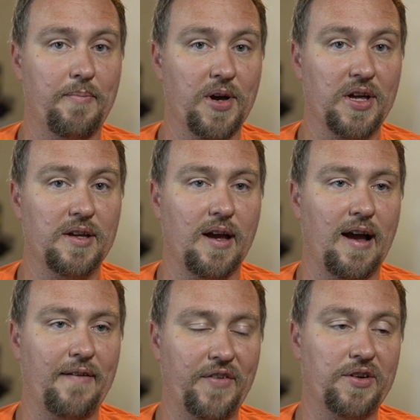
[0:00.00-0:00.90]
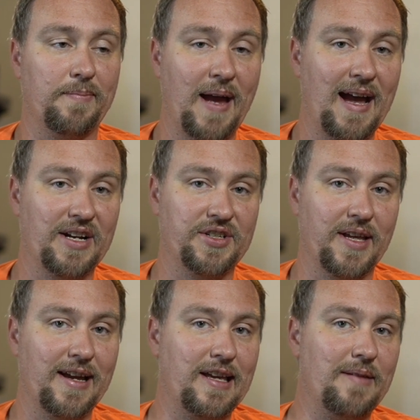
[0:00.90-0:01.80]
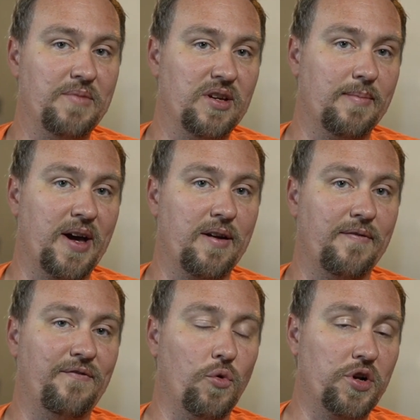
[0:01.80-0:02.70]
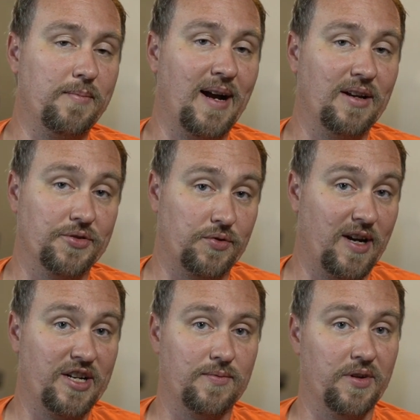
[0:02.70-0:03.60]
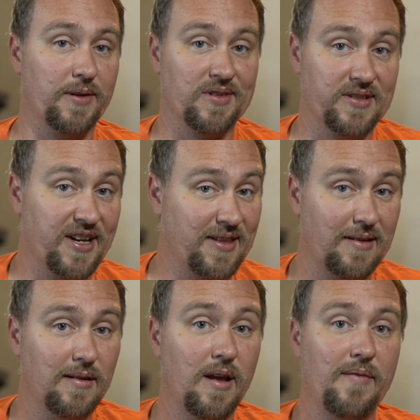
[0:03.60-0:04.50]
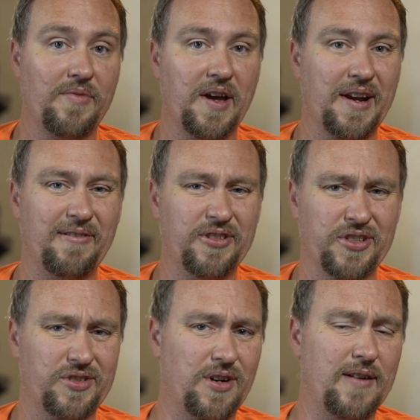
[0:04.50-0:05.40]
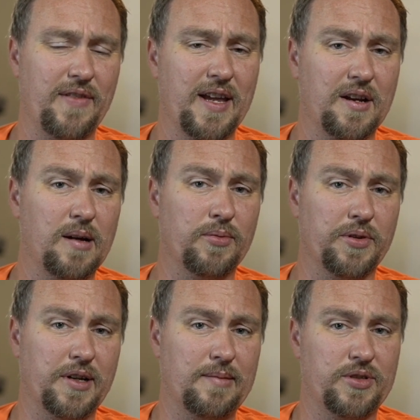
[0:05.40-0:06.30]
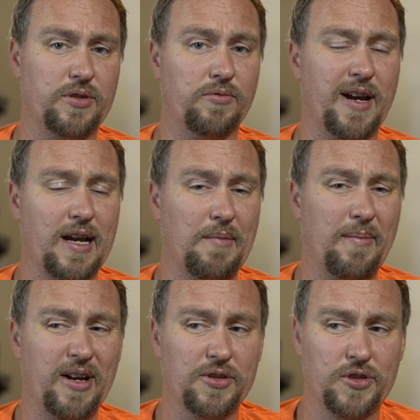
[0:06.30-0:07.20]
But I found a patch that gave me about a 40-mile stretch where there was nothing, and I would just drive that a couple of times to rack up my miles.